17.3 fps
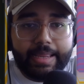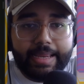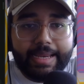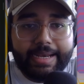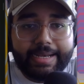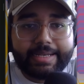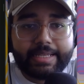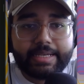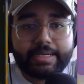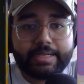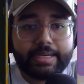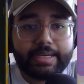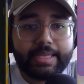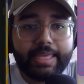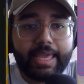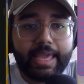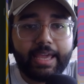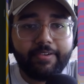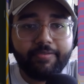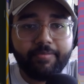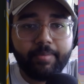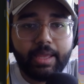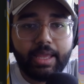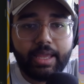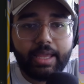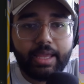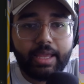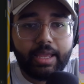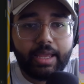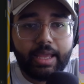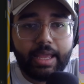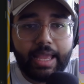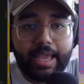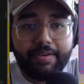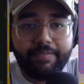It gave me
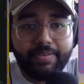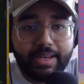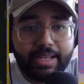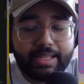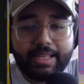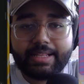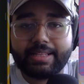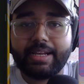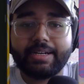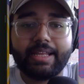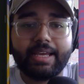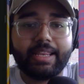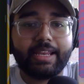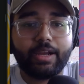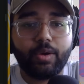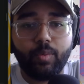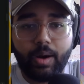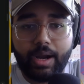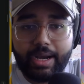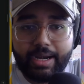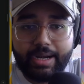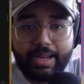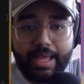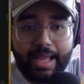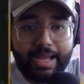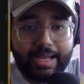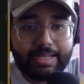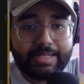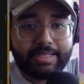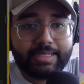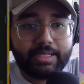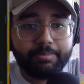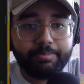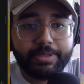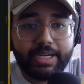everything that I required
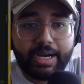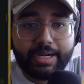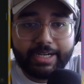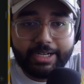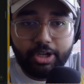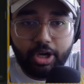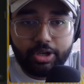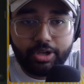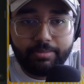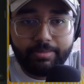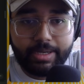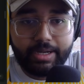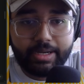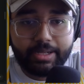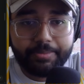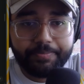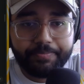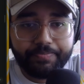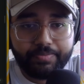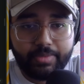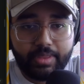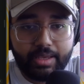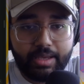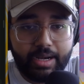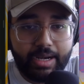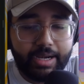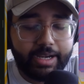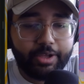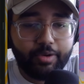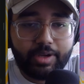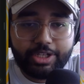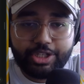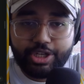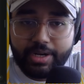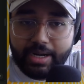and the PRD document, right? You
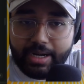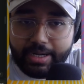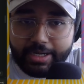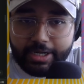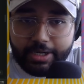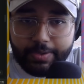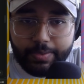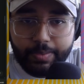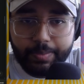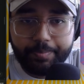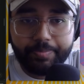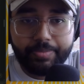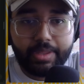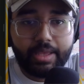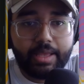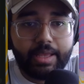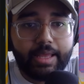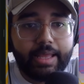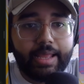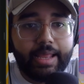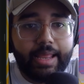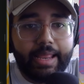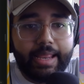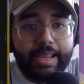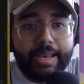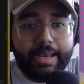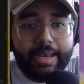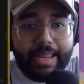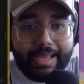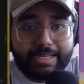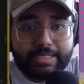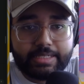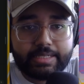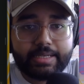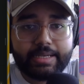can generate it too.
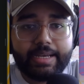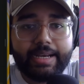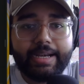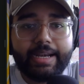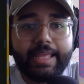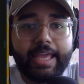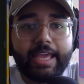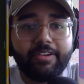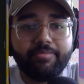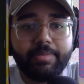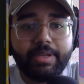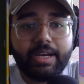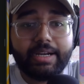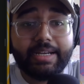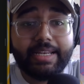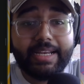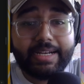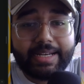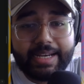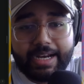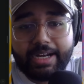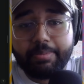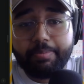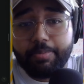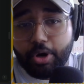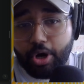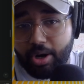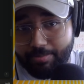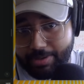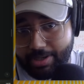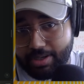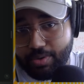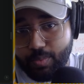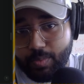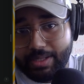Next, it gave me a detailed
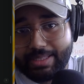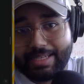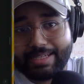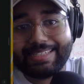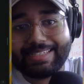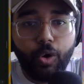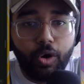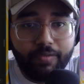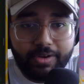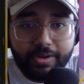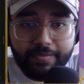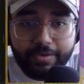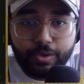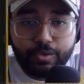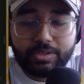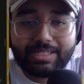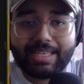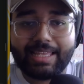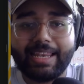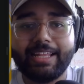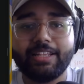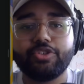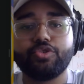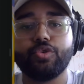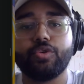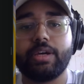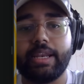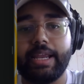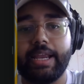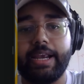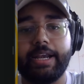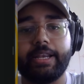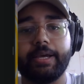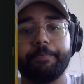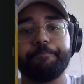prompt with overview, screens to
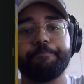create,